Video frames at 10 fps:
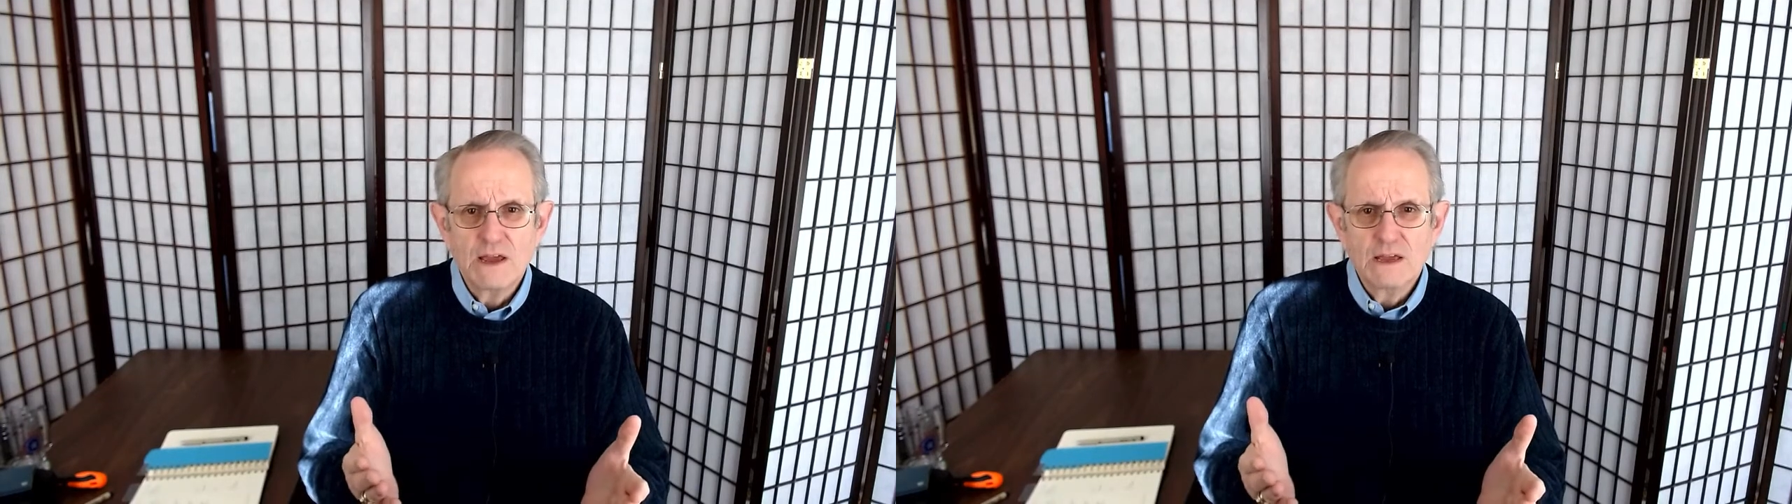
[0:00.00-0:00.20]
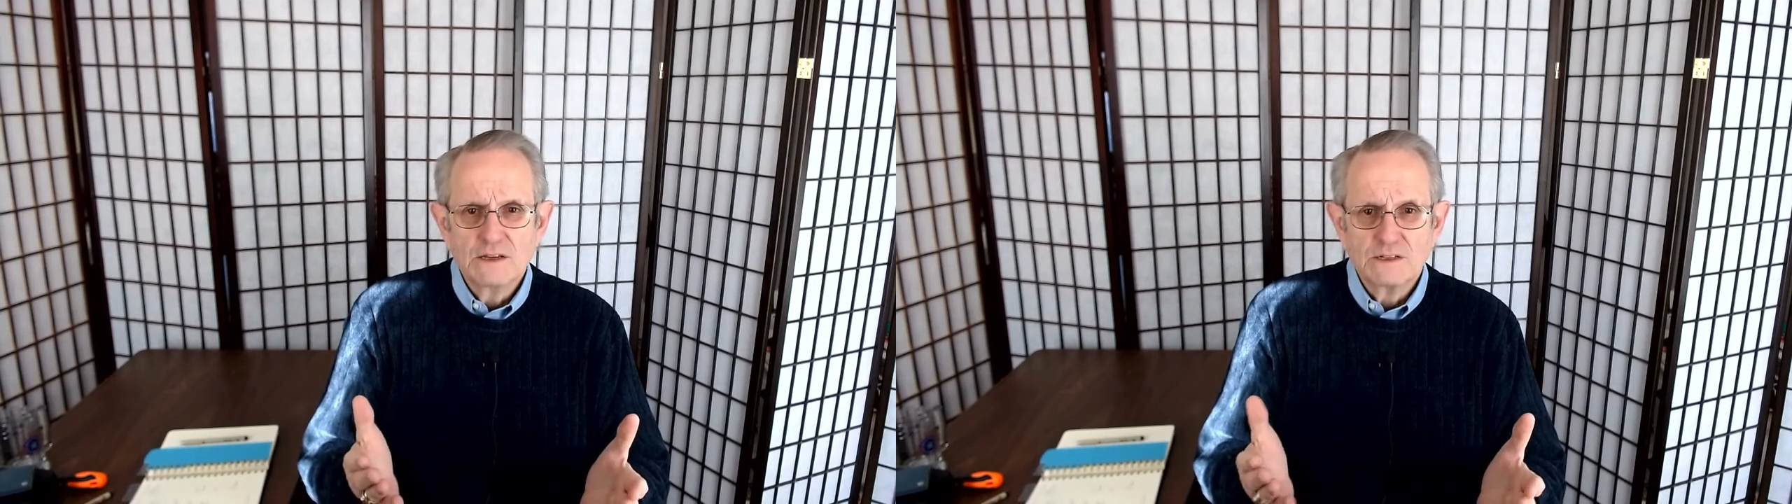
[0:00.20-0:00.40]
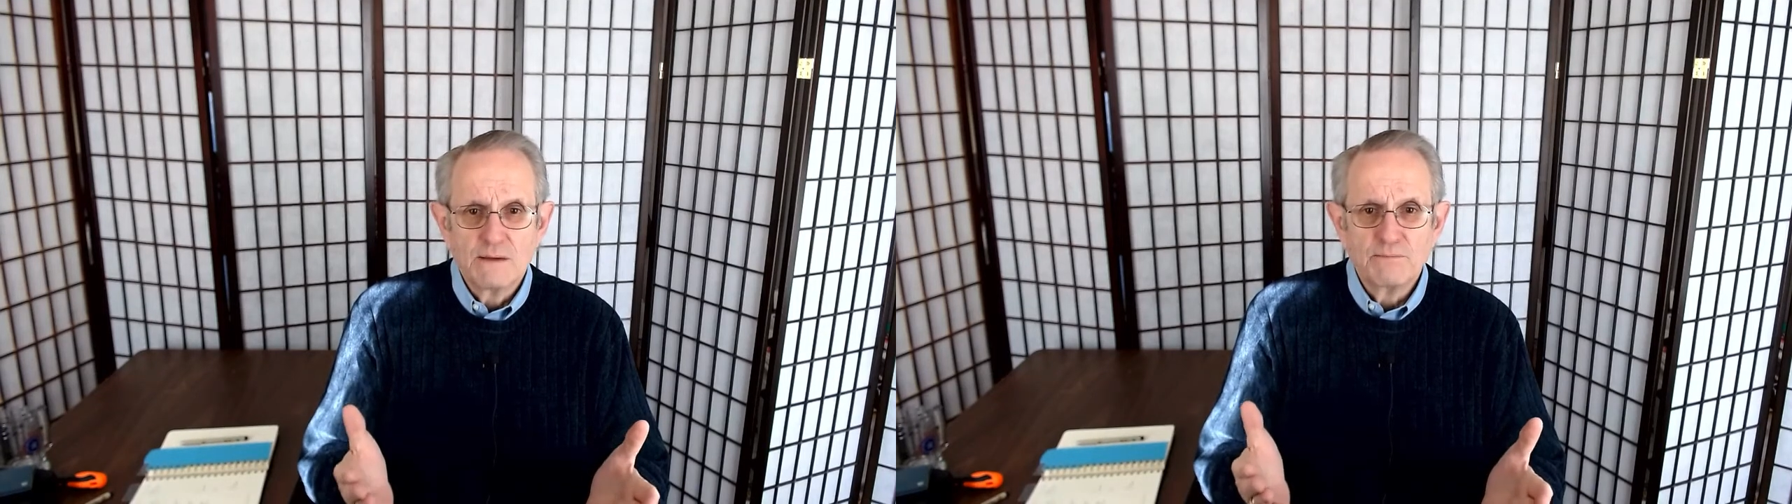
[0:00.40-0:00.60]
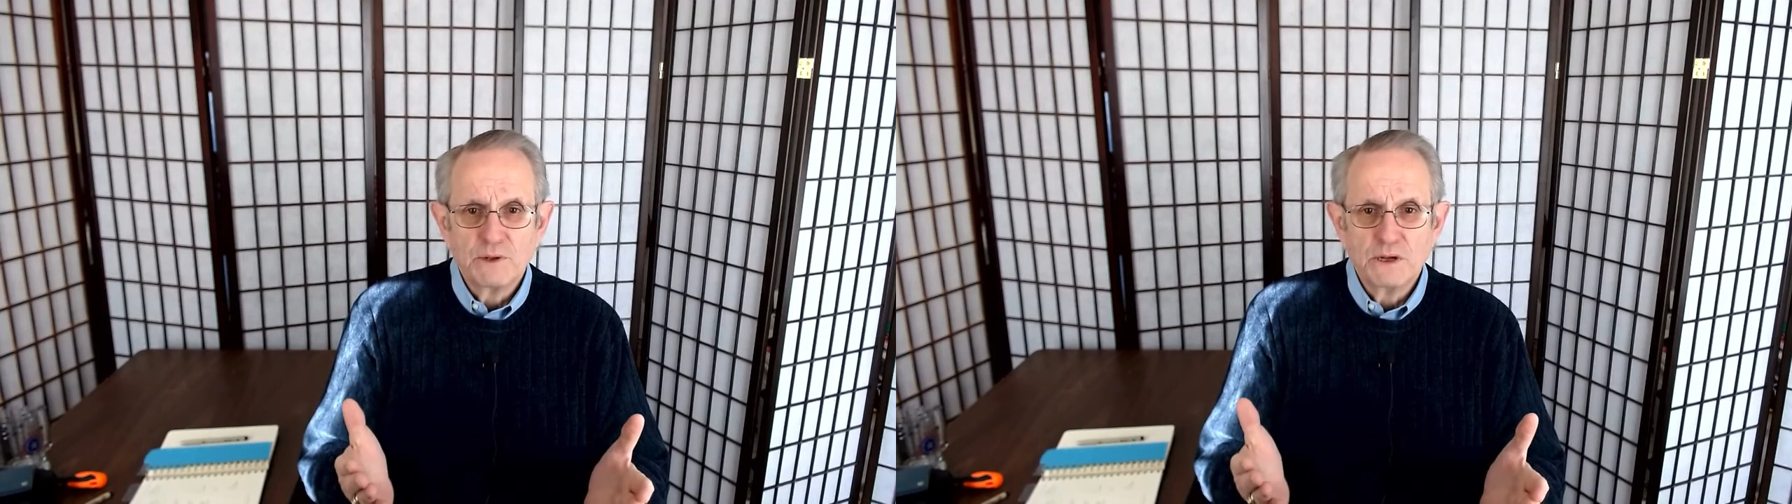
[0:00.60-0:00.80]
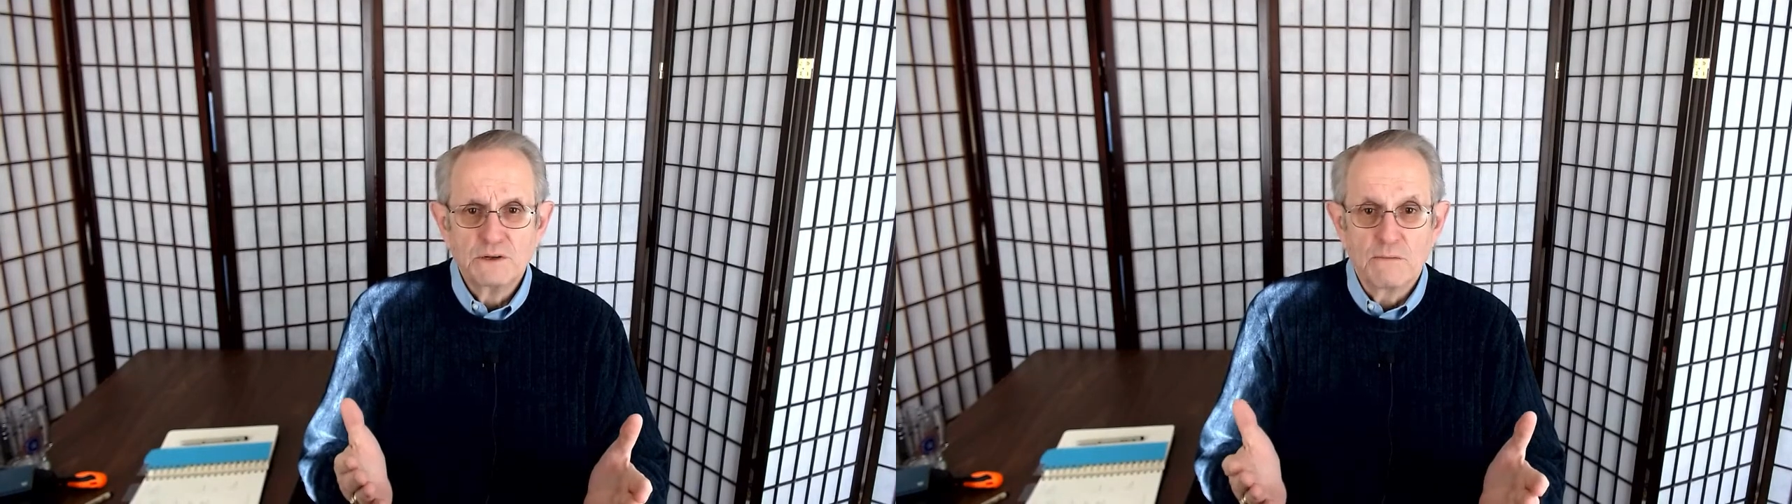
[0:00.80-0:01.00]
simply
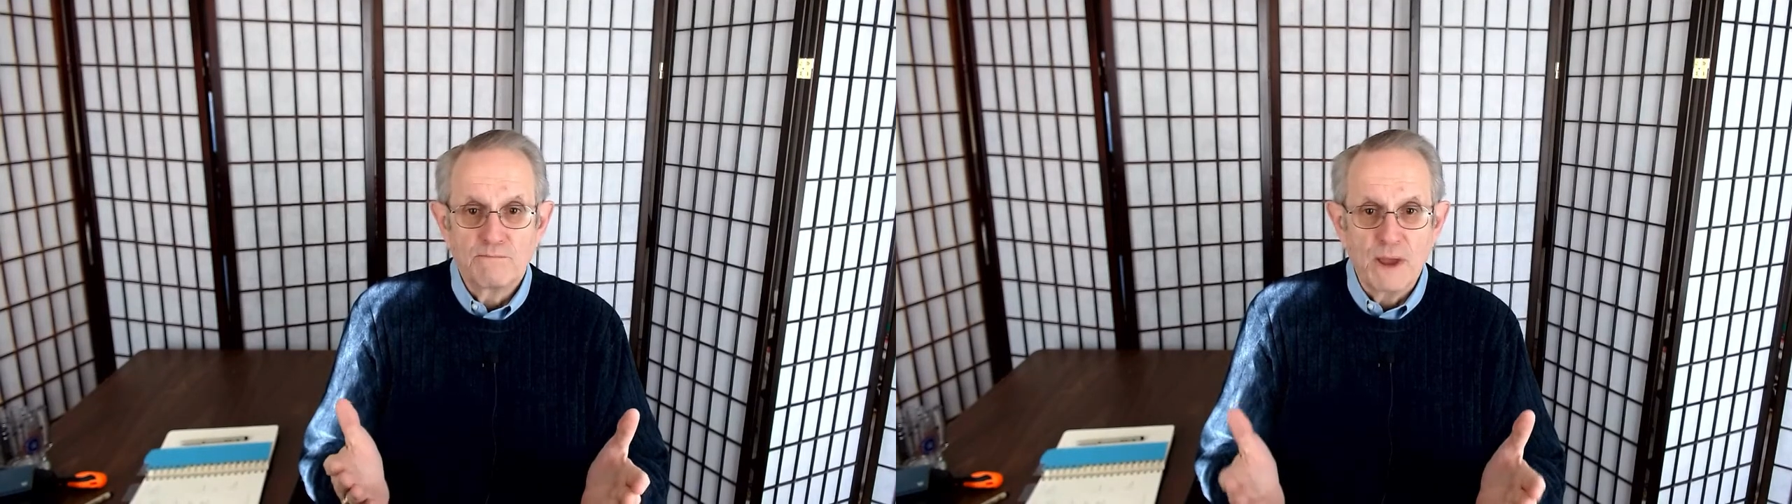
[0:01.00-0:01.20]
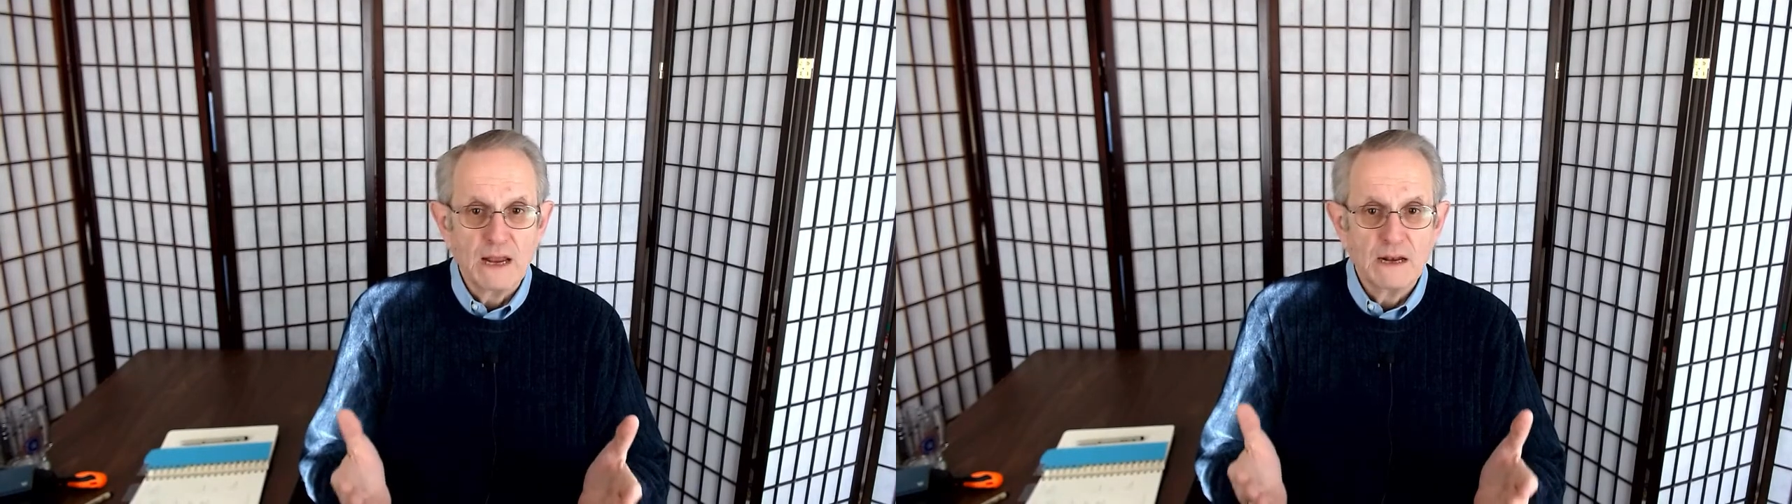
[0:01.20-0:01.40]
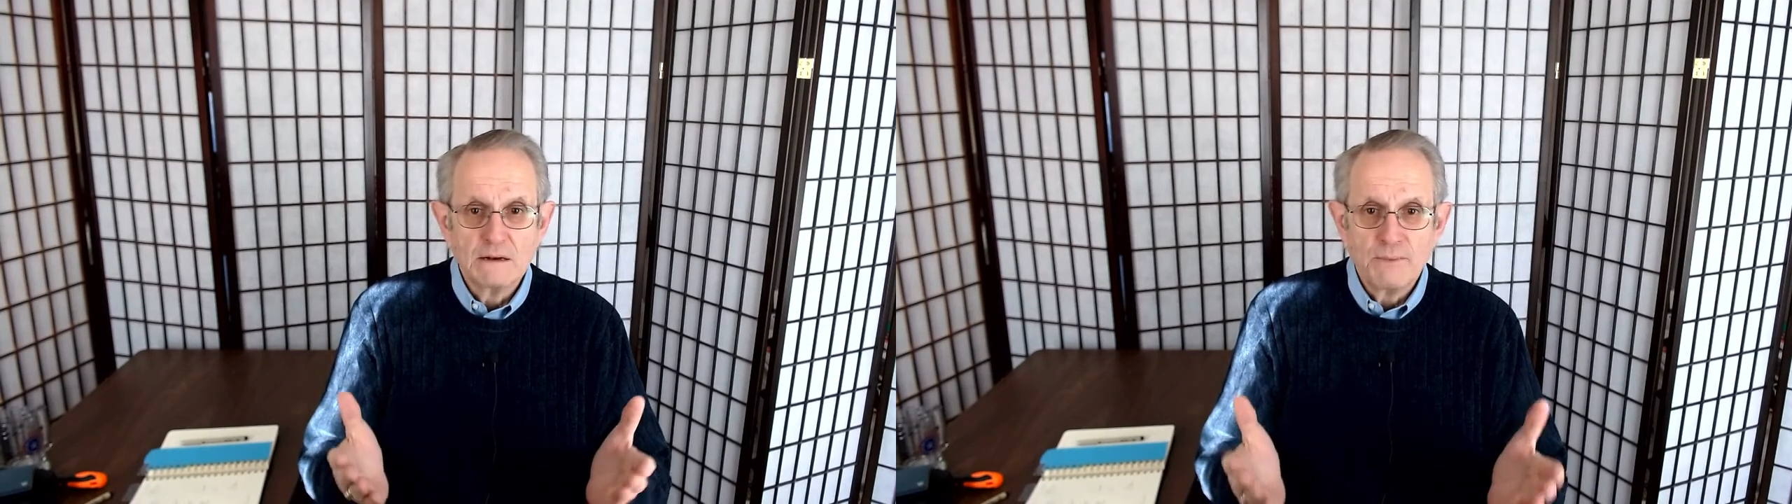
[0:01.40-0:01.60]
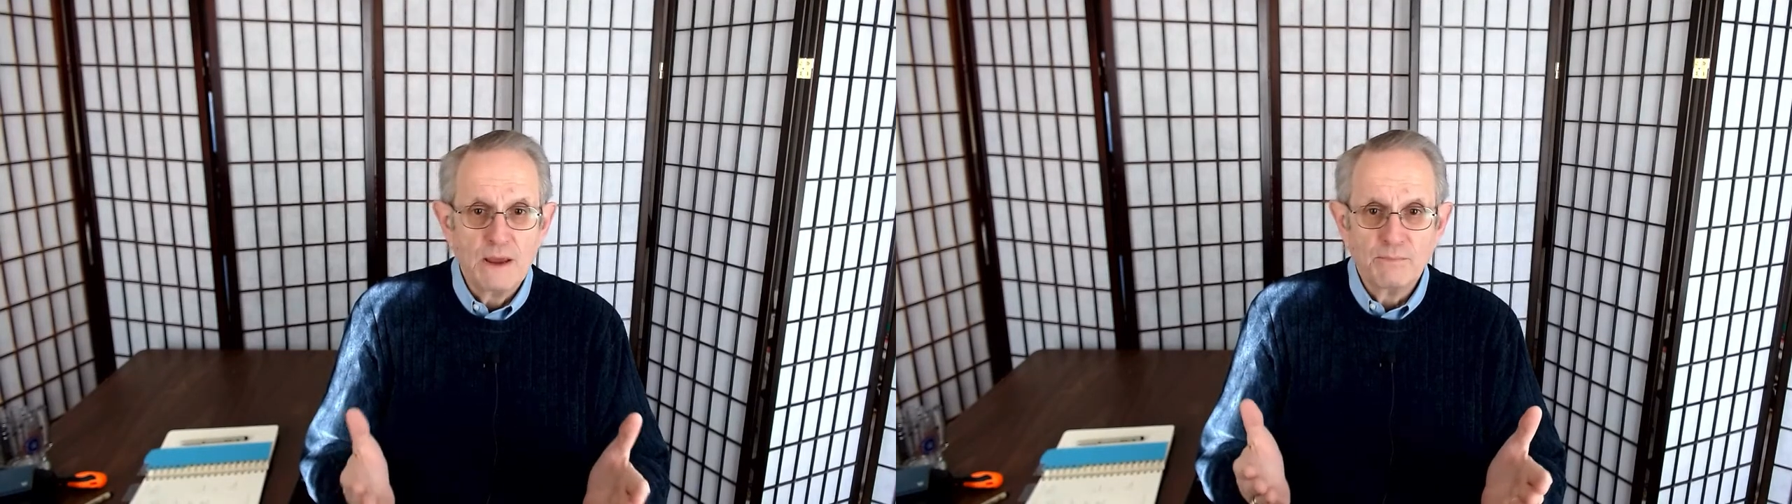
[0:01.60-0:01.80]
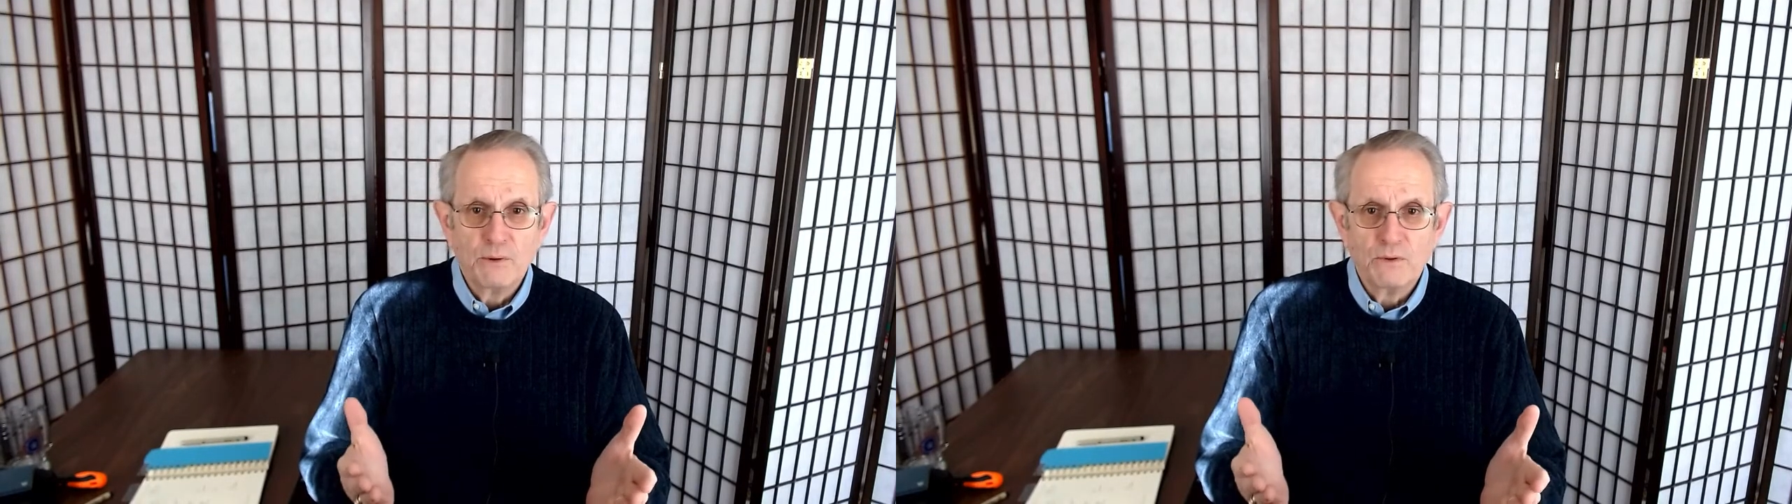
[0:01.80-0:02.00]
to bend
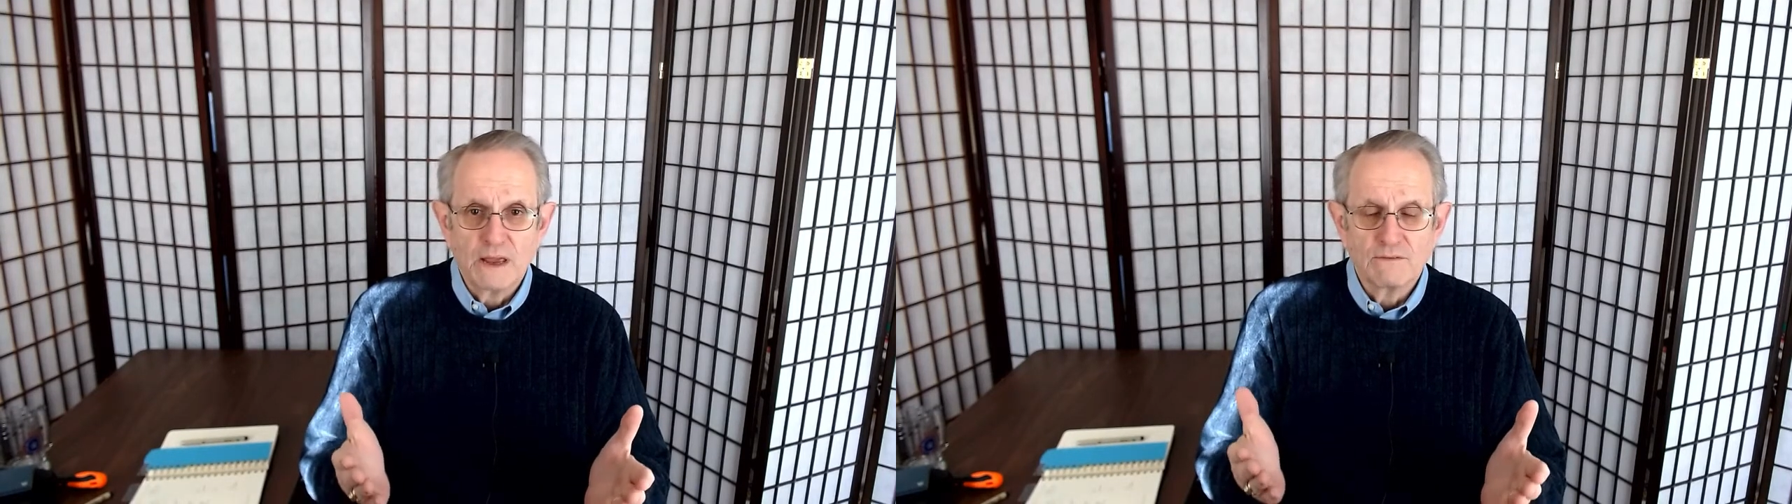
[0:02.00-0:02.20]
people and